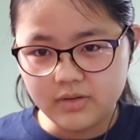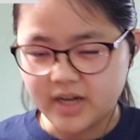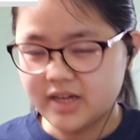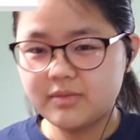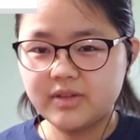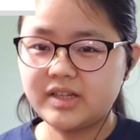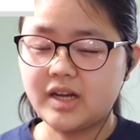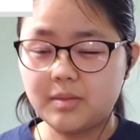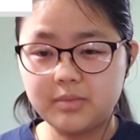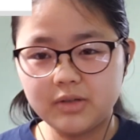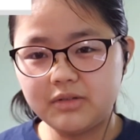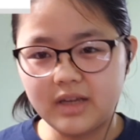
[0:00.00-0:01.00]
I didn't really
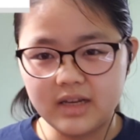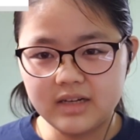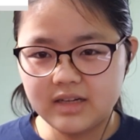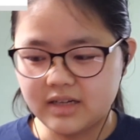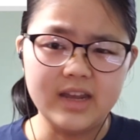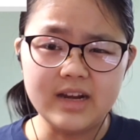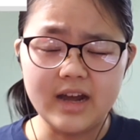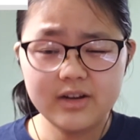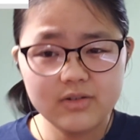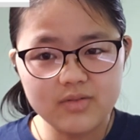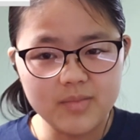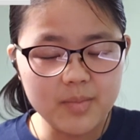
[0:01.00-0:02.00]
upload then, and I
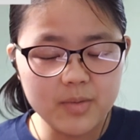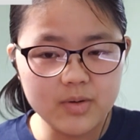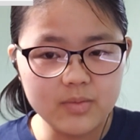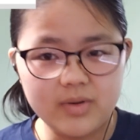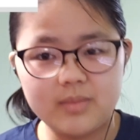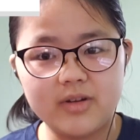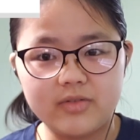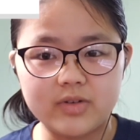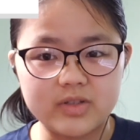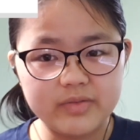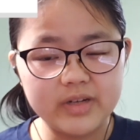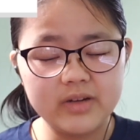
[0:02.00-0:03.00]
don't remember when my
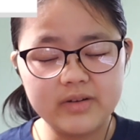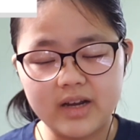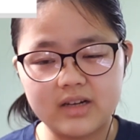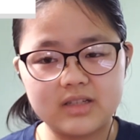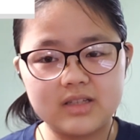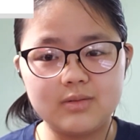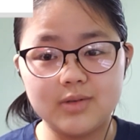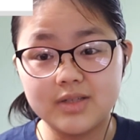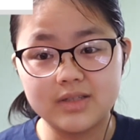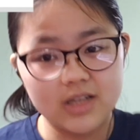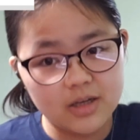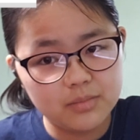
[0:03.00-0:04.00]
first video actually was
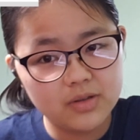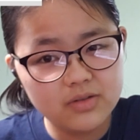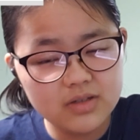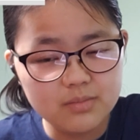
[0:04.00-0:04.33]
uploaded,